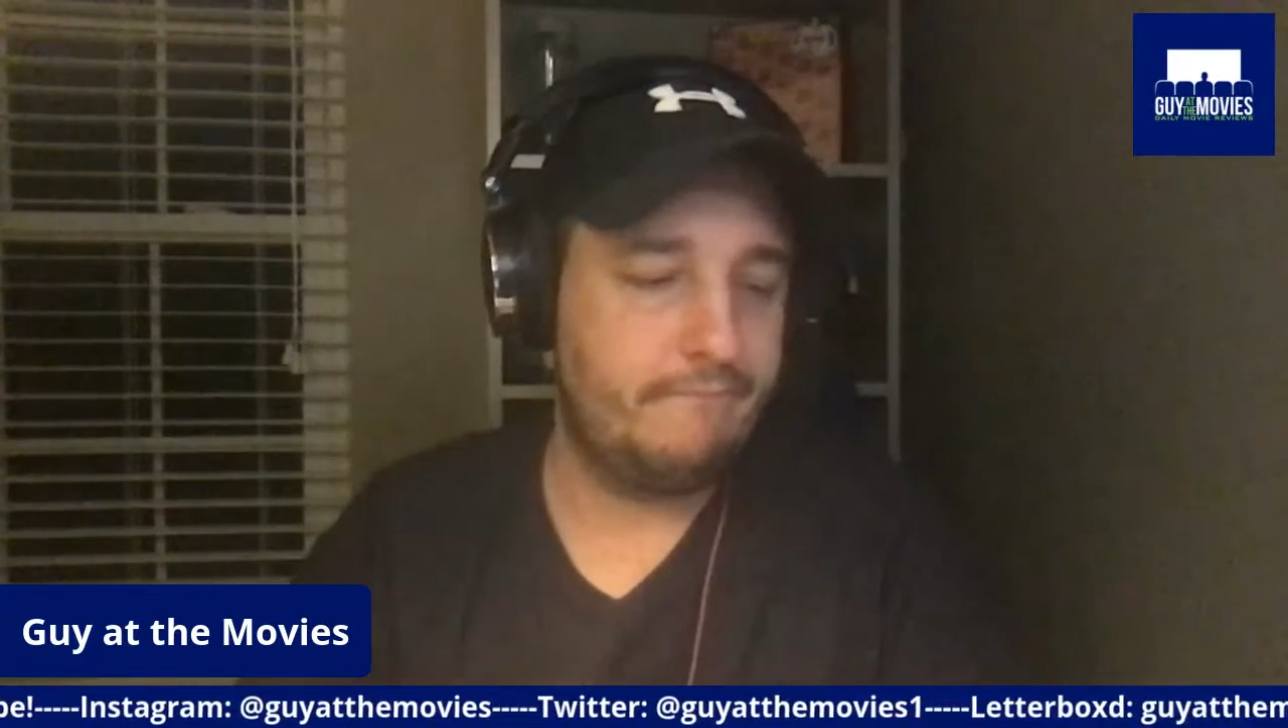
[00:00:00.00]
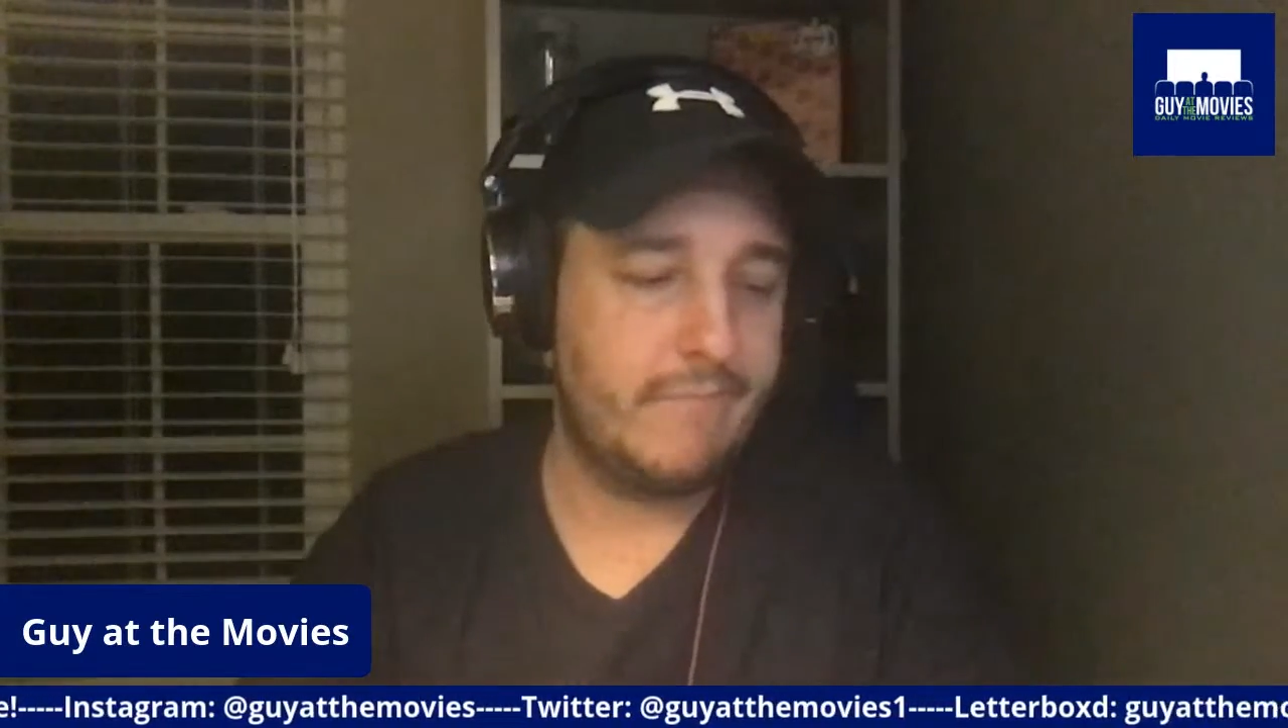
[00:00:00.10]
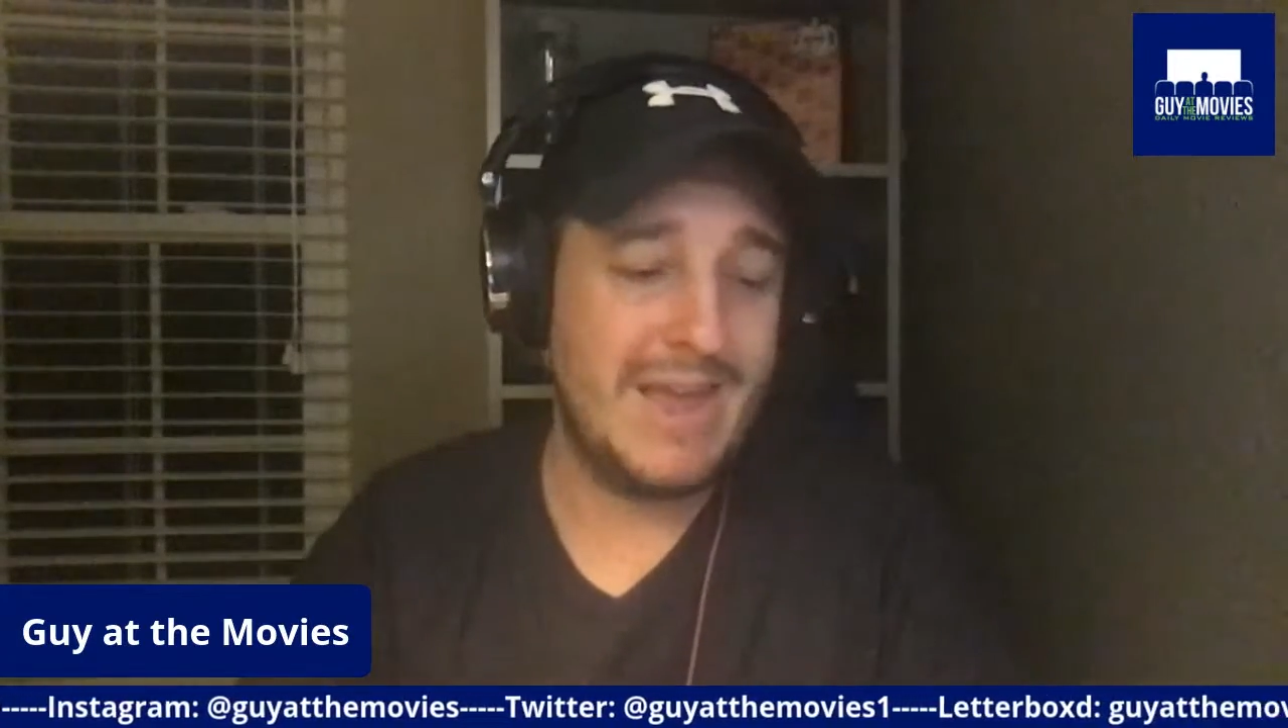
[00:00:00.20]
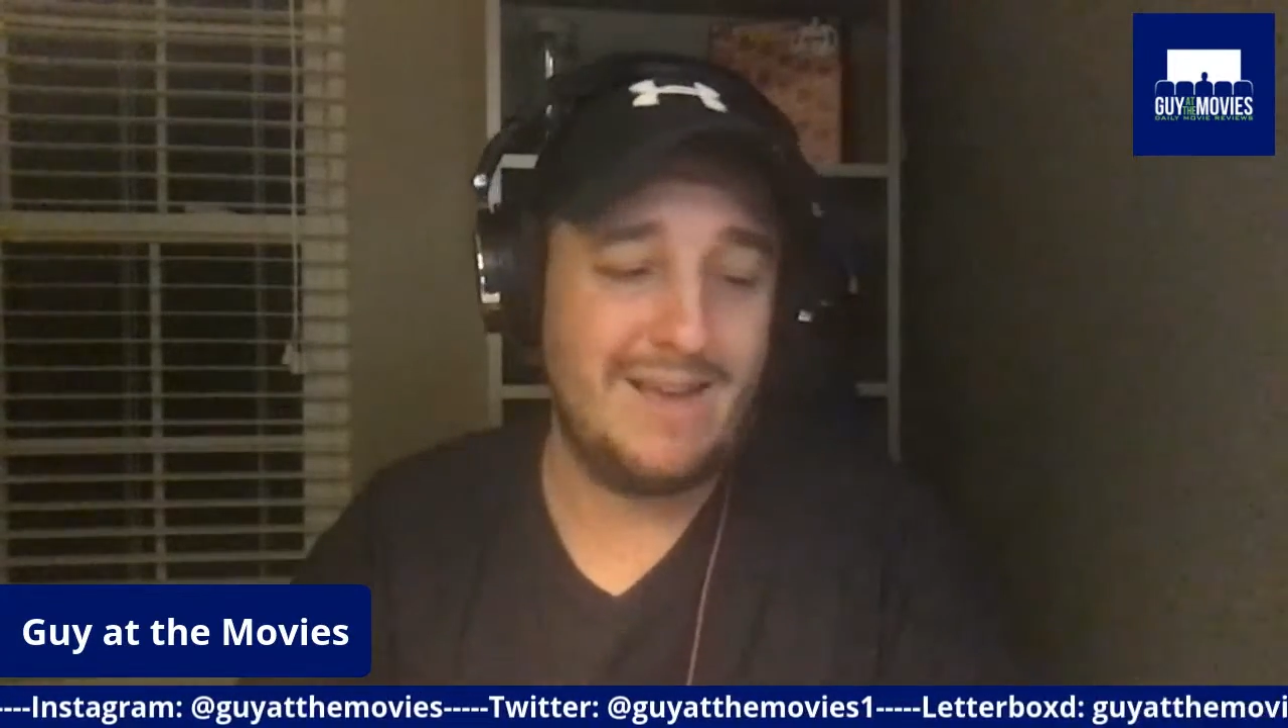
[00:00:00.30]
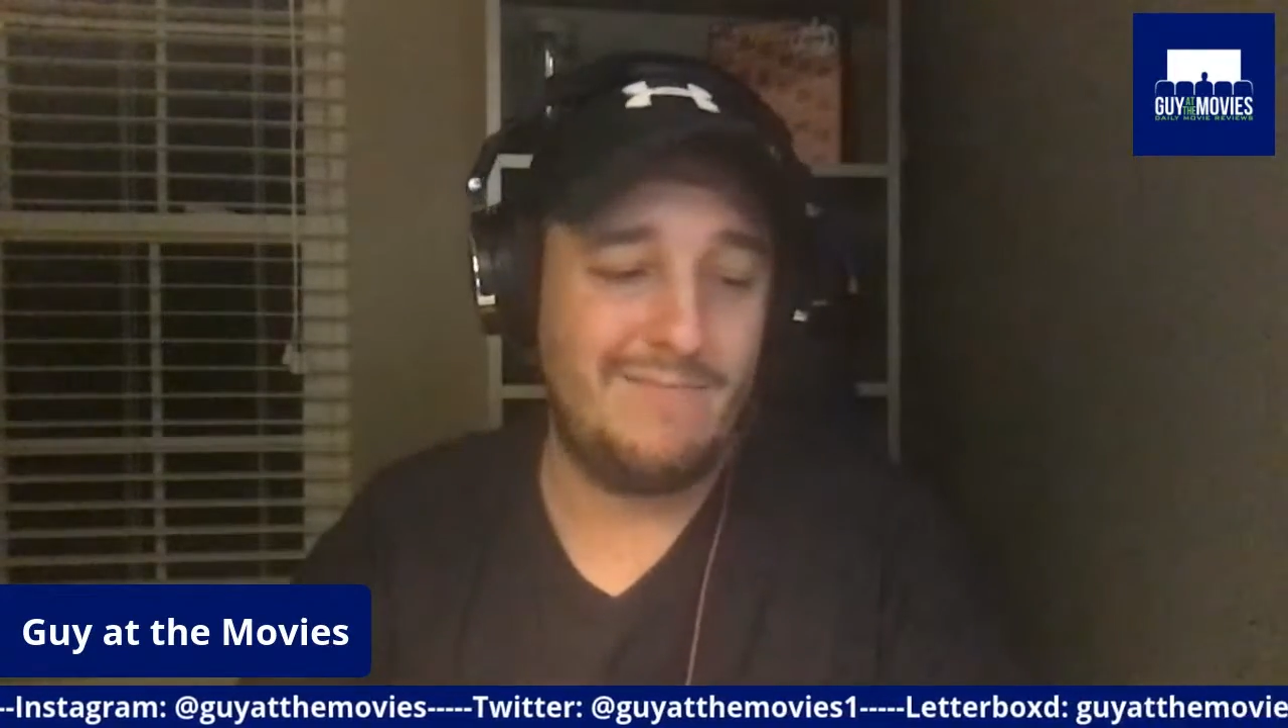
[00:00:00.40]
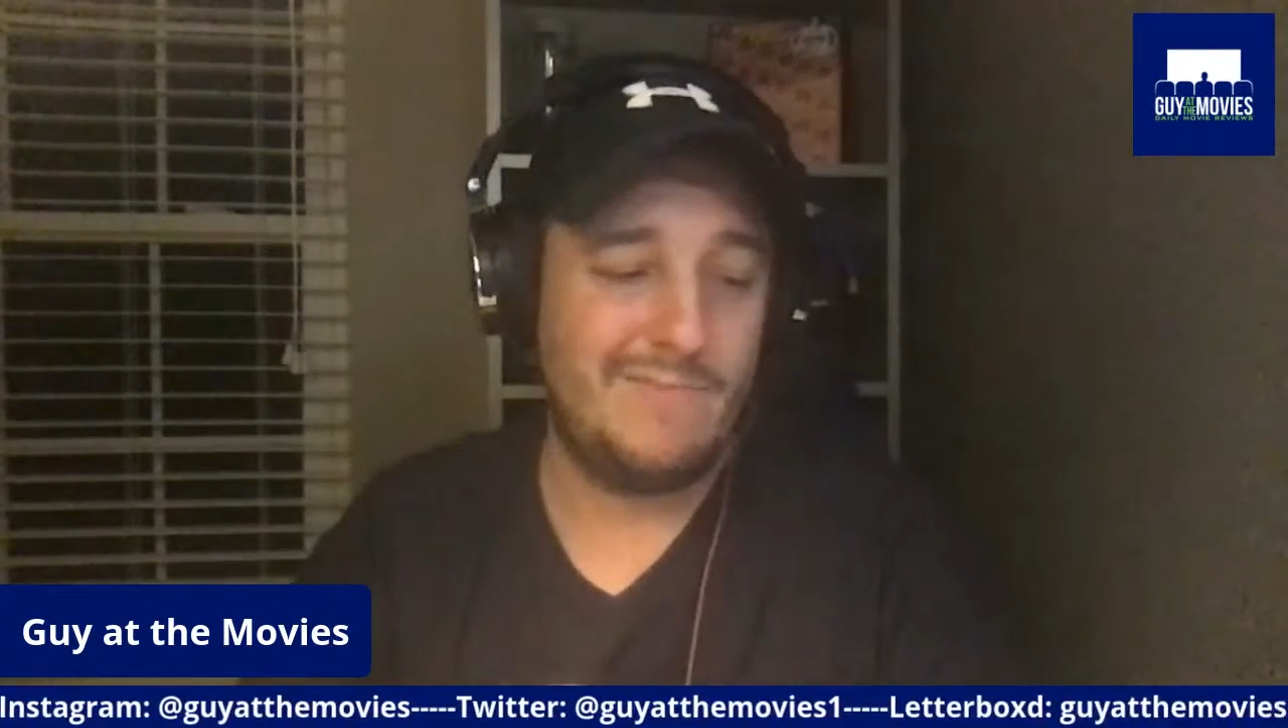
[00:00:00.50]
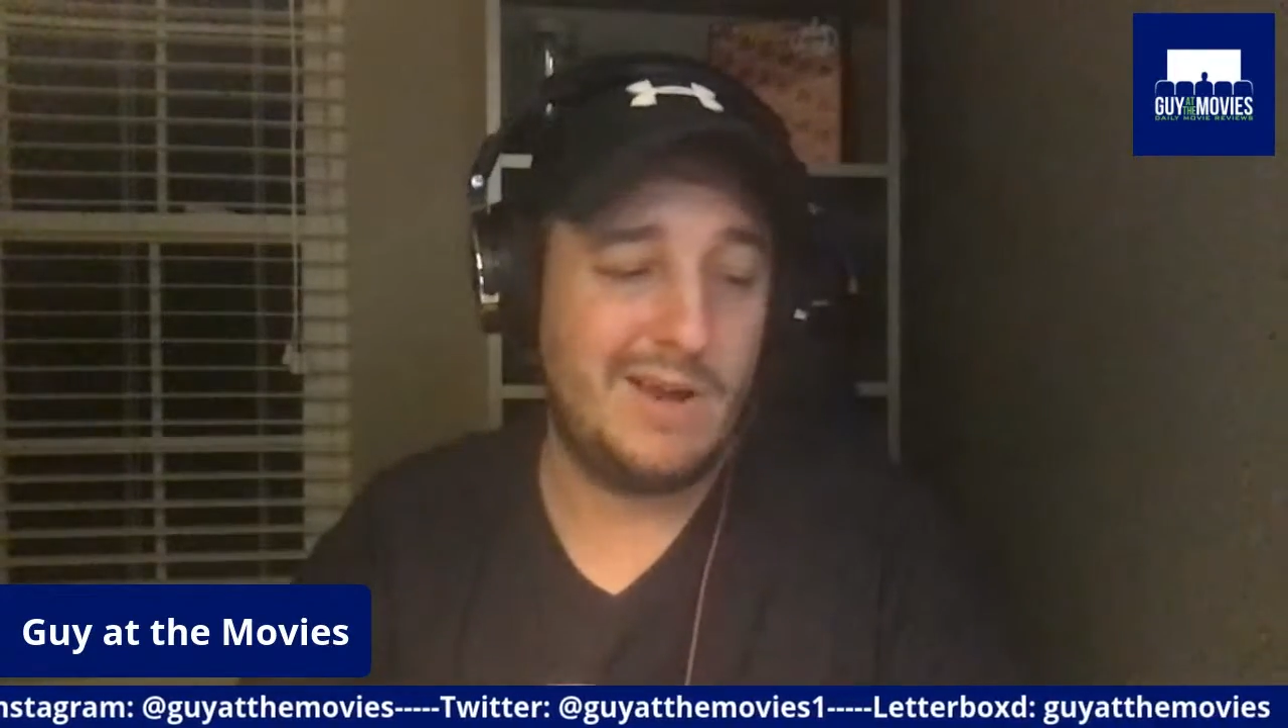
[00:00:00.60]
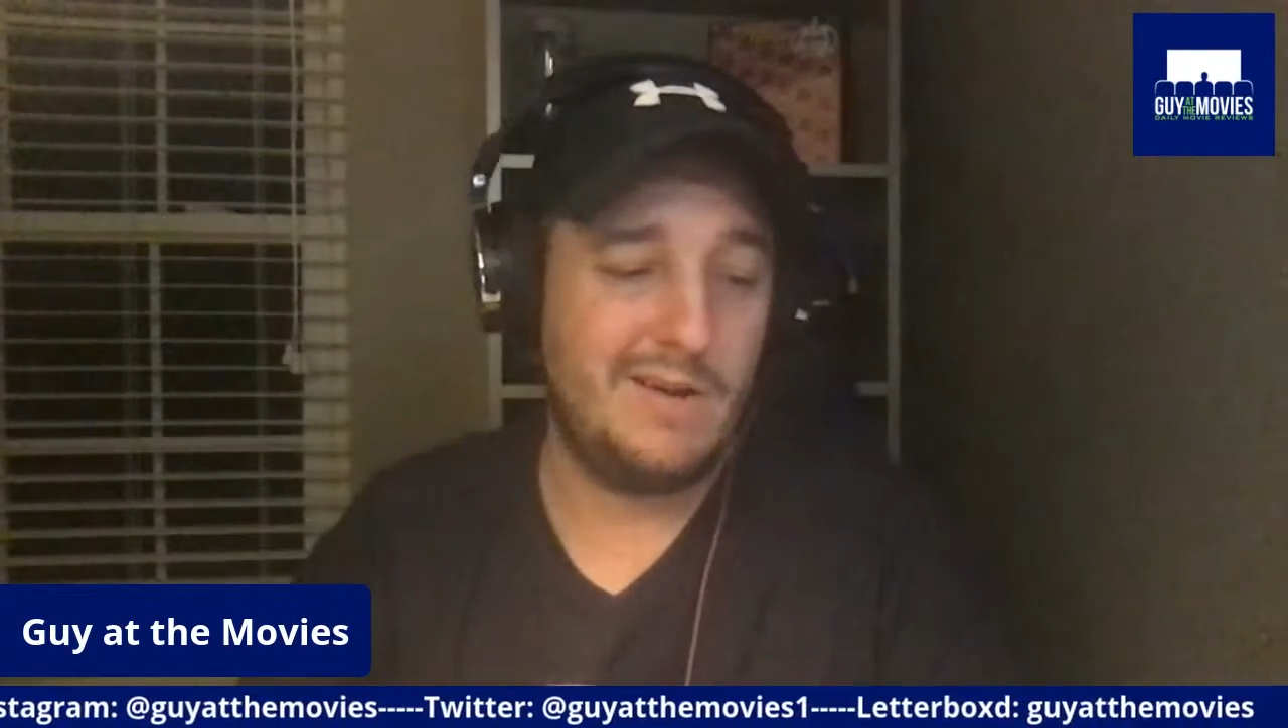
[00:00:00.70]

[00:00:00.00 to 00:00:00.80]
Yeah, I